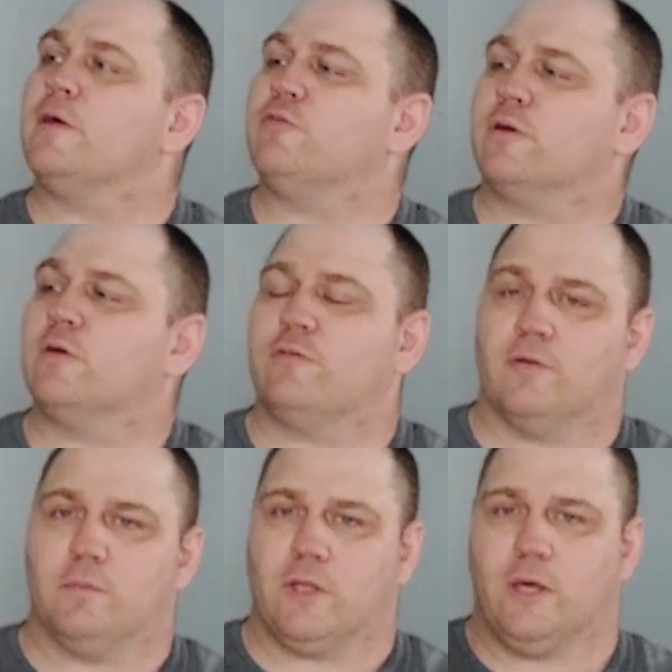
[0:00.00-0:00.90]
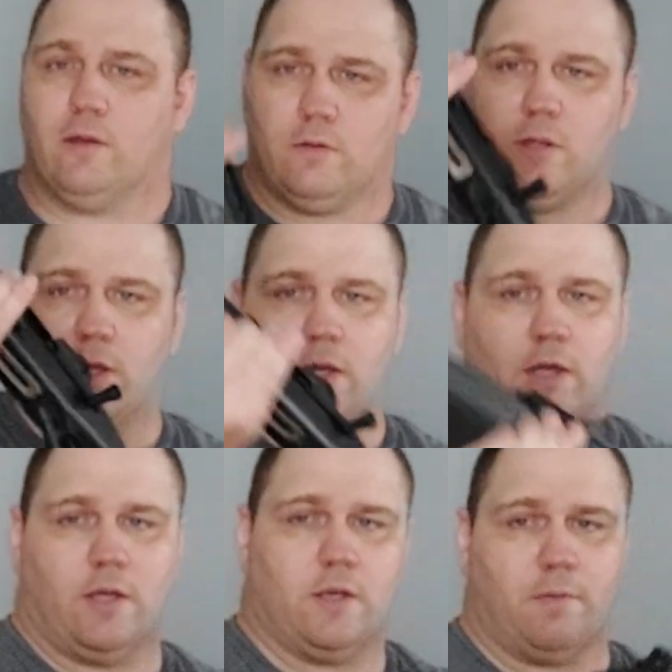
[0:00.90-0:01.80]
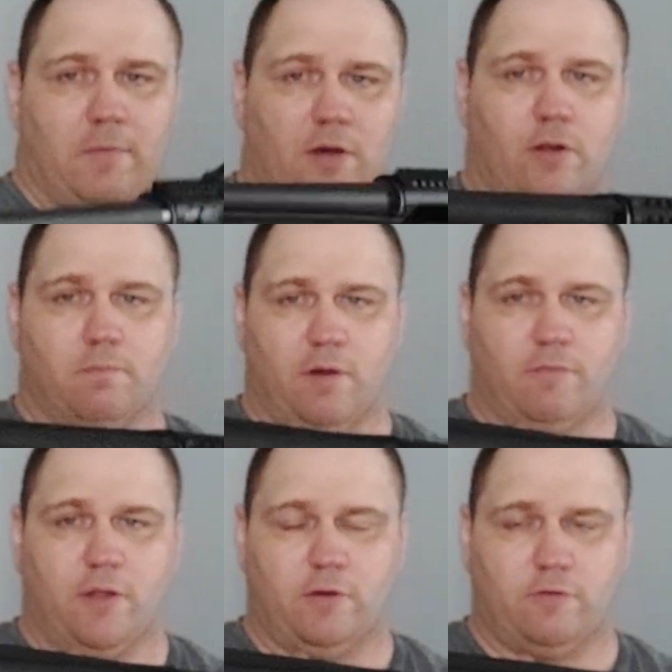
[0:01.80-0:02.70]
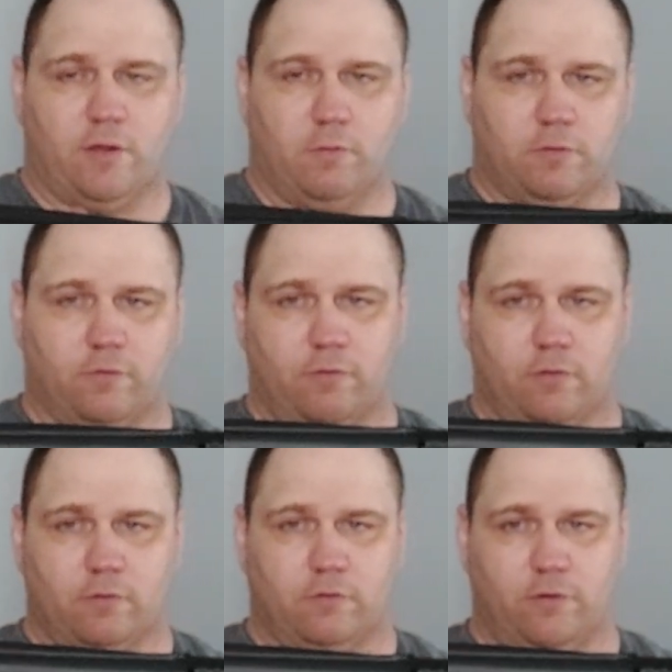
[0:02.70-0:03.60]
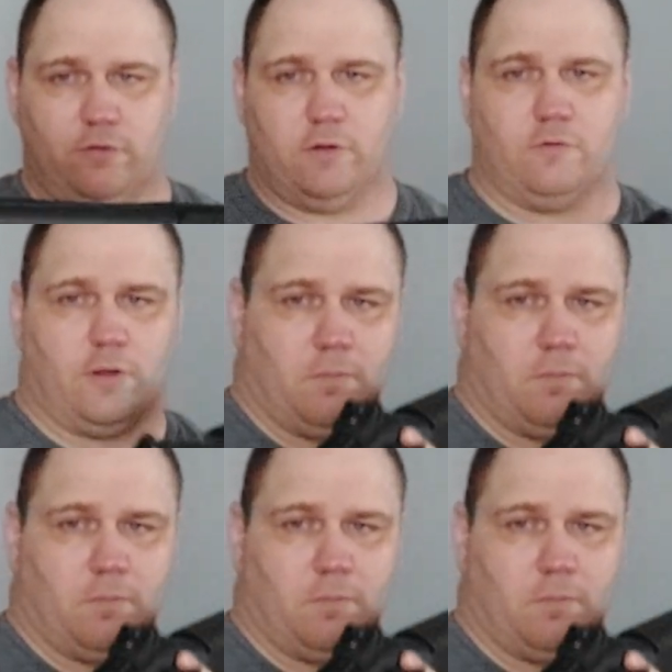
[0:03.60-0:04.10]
trigger assembly out, and I mounted my flashlight with this little GG&G